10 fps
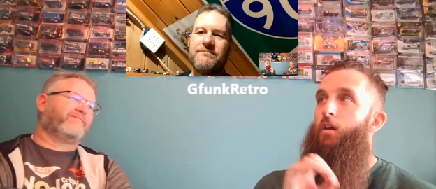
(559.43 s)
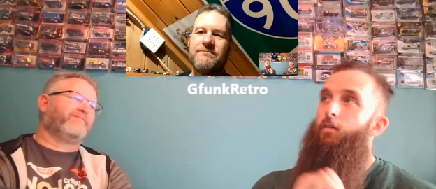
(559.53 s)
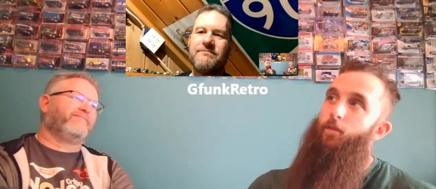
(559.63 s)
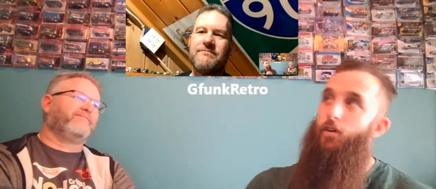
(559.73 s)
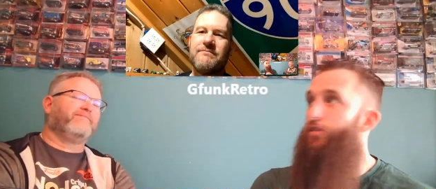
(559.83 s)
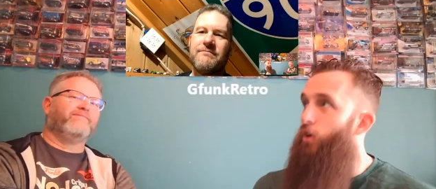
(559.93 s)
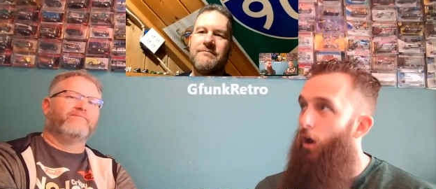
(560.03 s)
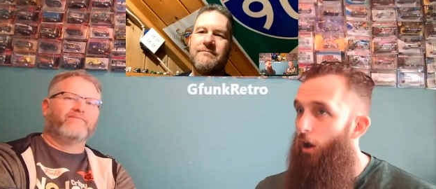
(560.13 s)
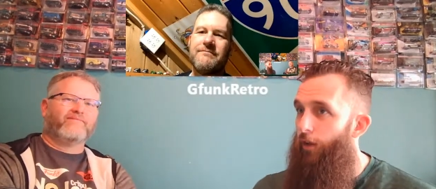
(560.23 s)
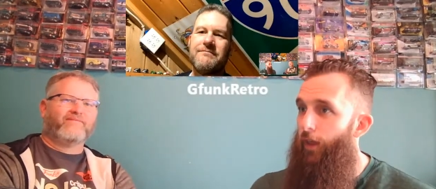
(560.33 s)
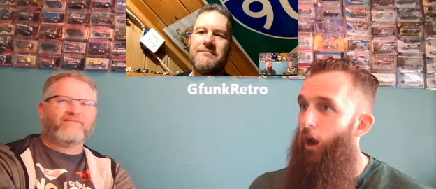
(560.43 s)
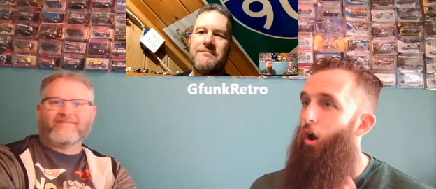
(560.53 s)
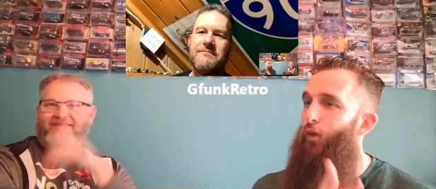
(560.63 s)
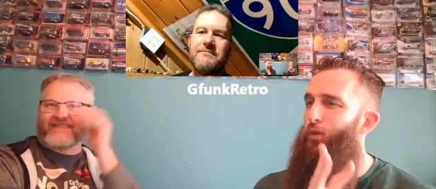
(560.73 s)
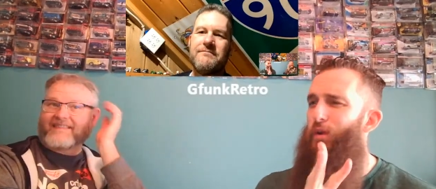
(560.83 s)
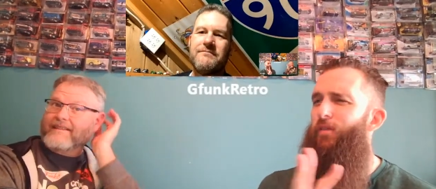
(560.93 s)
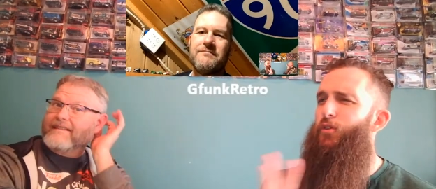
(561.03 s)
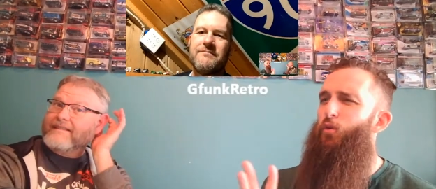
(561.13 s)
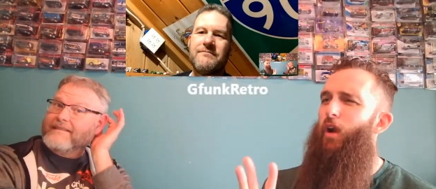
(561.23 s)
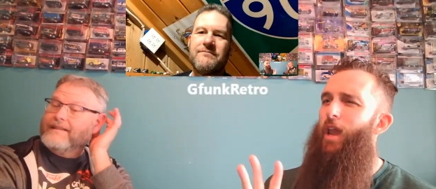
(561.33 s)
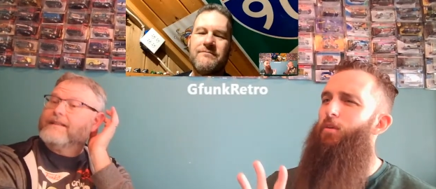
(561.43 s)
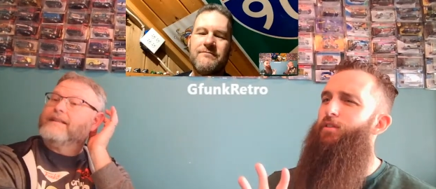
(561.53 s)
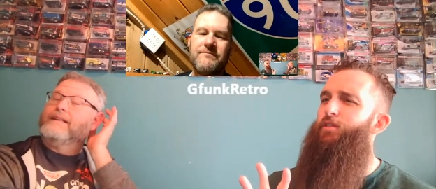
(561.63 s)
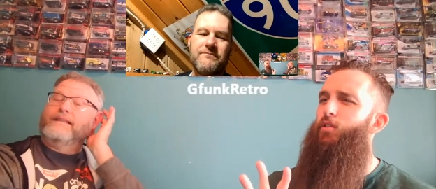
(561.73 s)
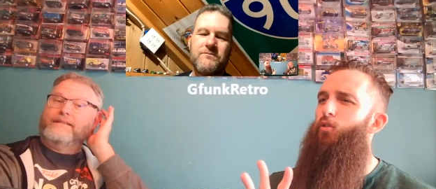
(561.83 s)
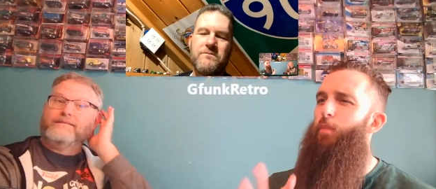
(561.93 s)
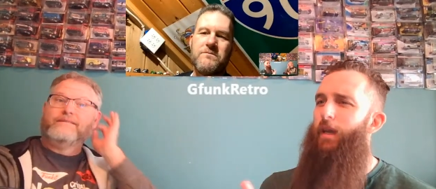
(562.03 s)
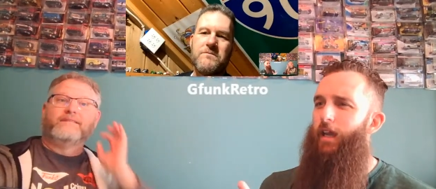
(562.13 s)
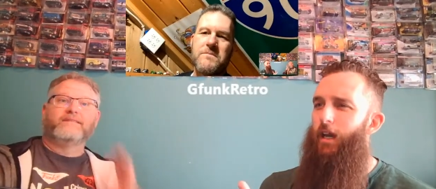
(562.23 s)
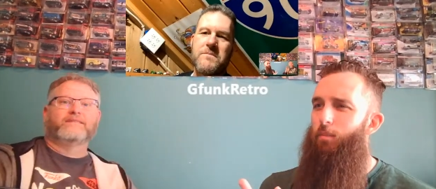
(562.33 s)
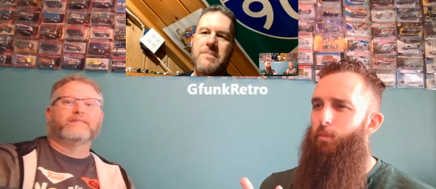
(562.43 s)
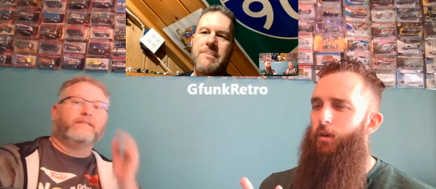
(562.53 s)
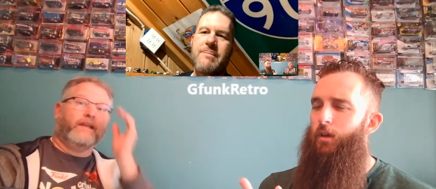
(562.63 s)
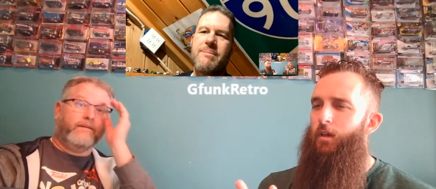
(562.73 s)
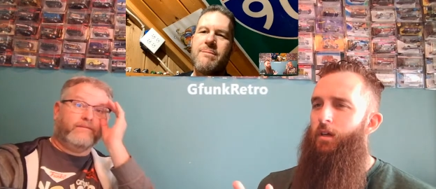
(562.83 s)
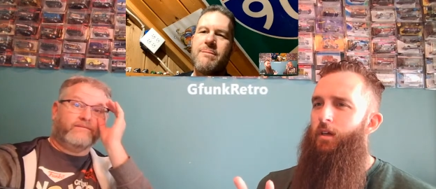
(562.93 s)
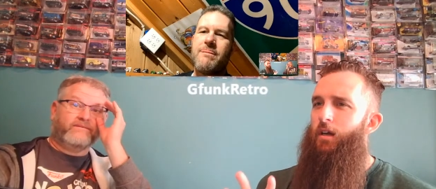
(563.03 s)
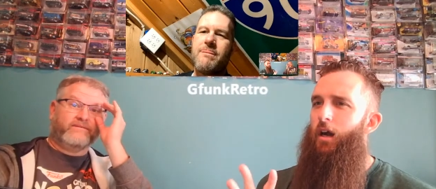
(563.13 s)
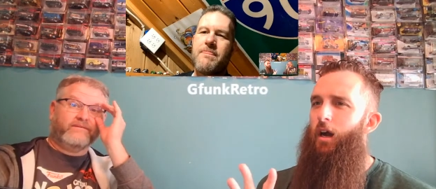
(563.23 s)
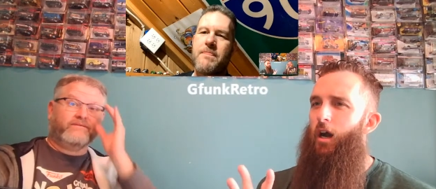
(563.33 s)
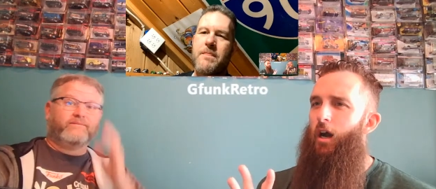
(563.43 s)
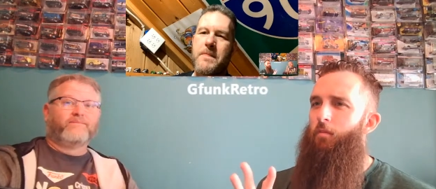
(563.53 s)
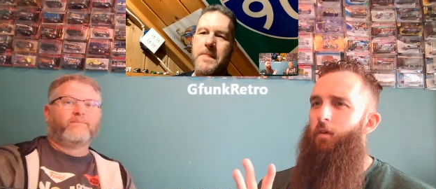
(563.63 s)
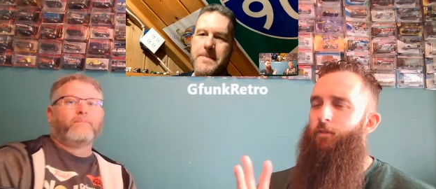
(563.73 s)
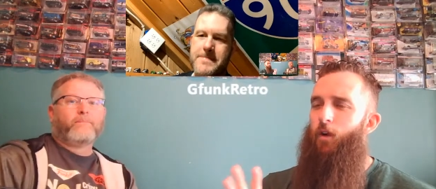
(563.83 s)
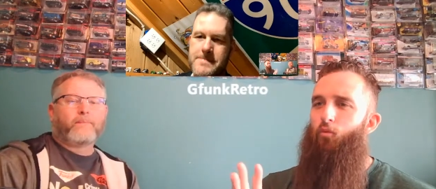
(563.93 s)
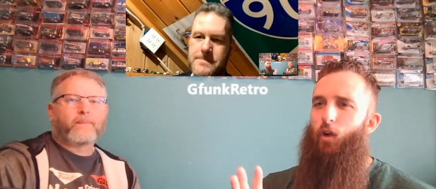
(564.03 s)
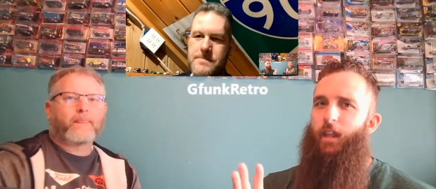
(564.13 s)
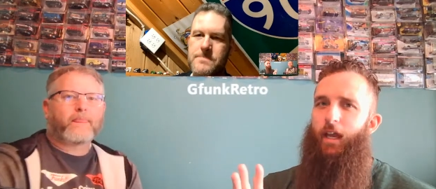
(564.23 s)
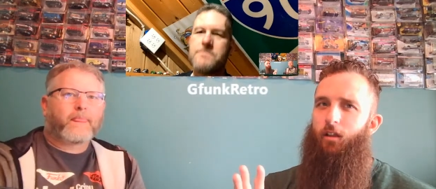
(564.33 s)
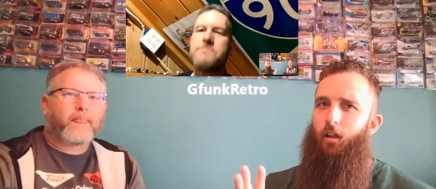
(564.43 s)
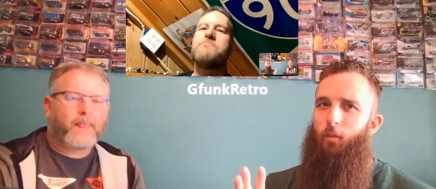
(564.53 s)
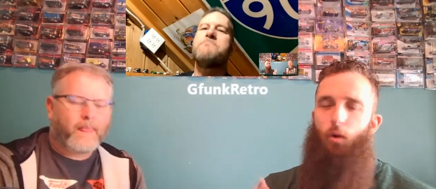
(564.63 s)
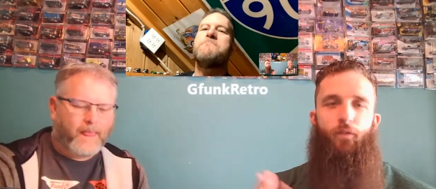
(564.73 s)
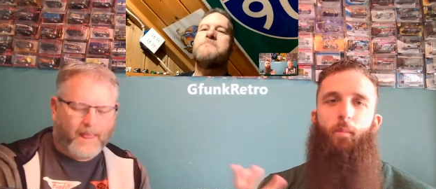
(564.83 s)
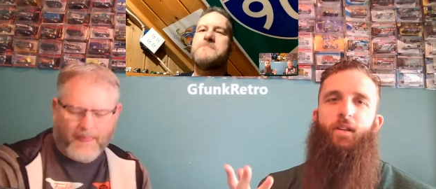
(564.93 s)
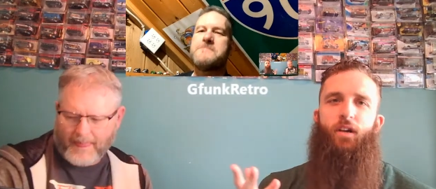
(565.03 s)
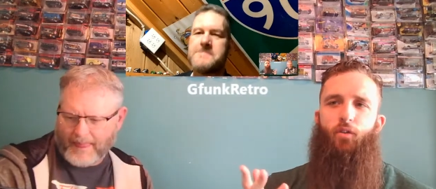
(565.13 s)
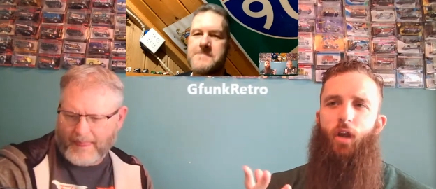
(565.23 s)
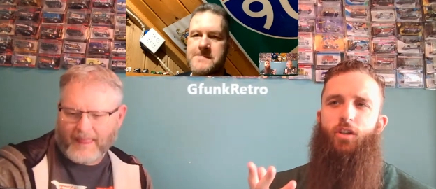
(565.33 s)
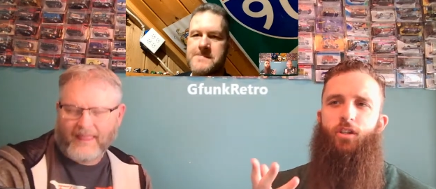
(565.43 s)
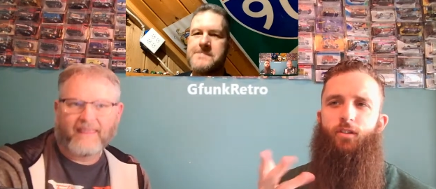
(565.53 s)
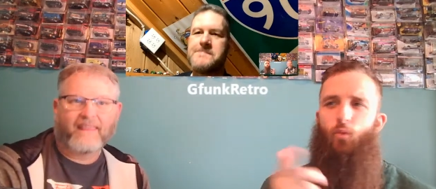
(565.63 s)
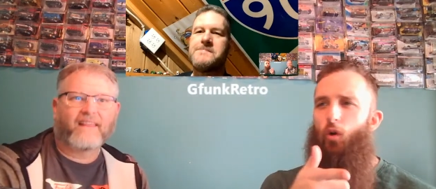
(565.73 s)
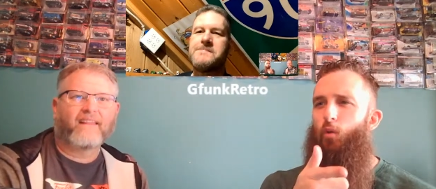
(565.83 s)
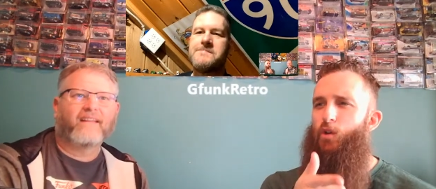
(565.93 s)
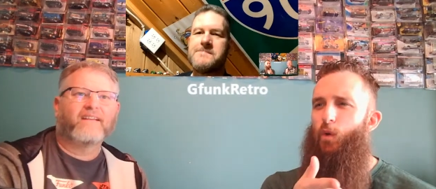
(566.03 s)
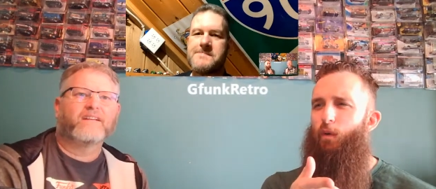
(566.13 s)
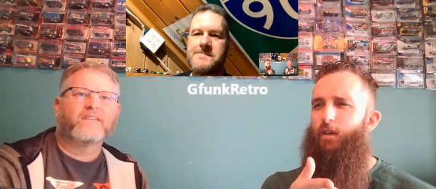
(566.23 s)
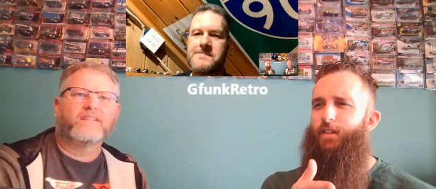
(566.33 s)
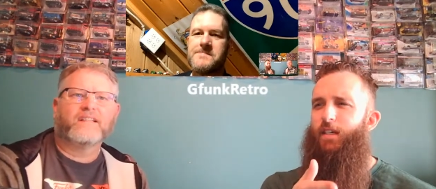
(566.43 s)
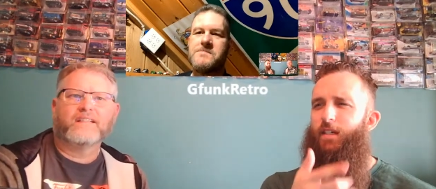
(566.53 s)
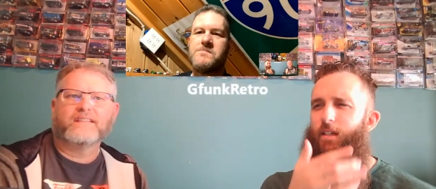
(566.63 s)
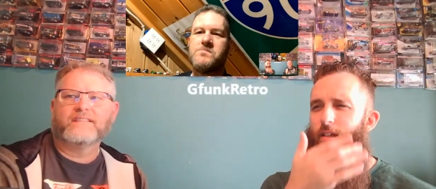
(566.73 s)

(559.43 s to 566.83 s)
Speaker 1: first car that all three of us were able to pick up yep um, from redline club or from mattel creations warren which one was it